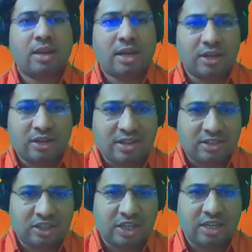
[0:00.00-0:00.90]

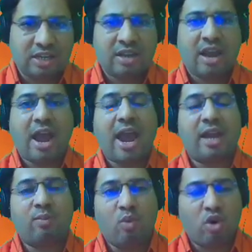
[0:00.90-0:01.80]
interesting,
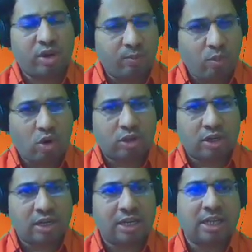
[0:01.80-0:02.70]
and more
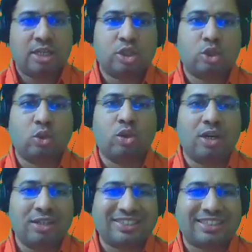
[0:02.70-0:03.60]
importantly,
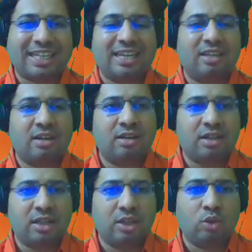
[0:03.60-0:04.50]
student
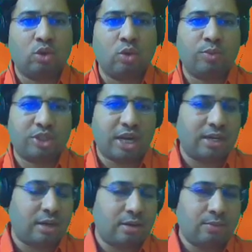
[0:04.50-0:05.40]
centered YouTube
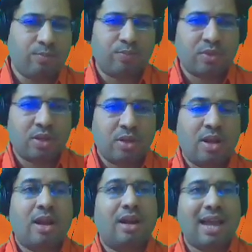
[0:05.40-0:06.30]
channel.
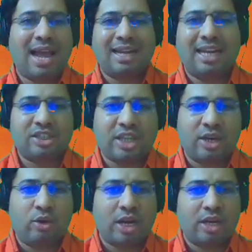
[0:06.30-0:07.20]
Langlet's
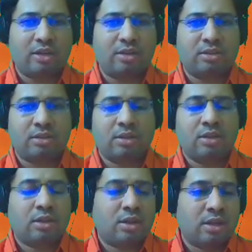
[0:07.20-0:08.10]
Educators
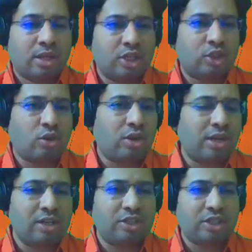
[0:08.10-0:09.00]

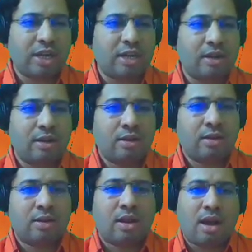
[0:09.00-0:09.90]
historical channel
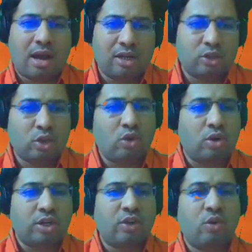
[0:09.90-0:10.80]

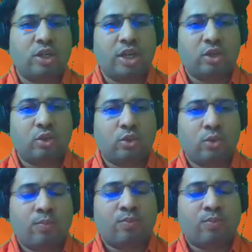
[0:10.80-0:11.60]
also devoted to